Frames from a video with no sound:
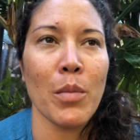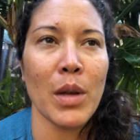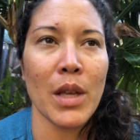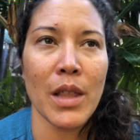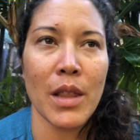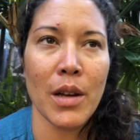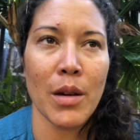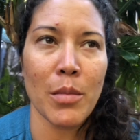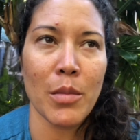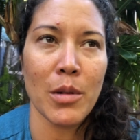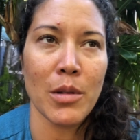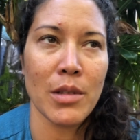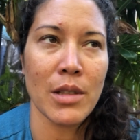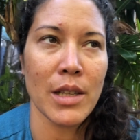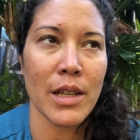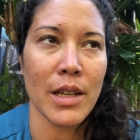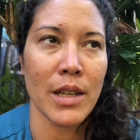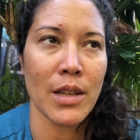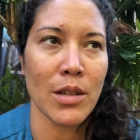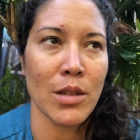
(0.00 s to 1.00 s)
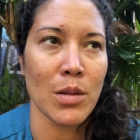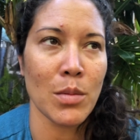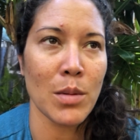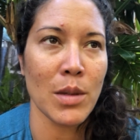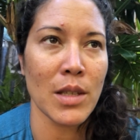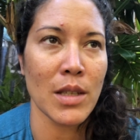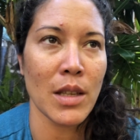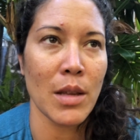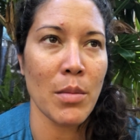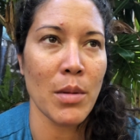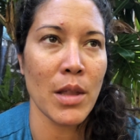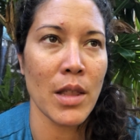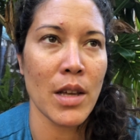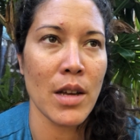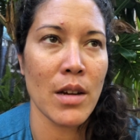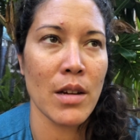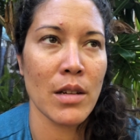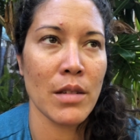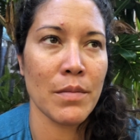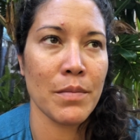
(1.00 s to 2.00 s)
be there most of the day, I'll just be sleeping
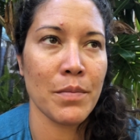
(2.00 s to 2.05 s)
there.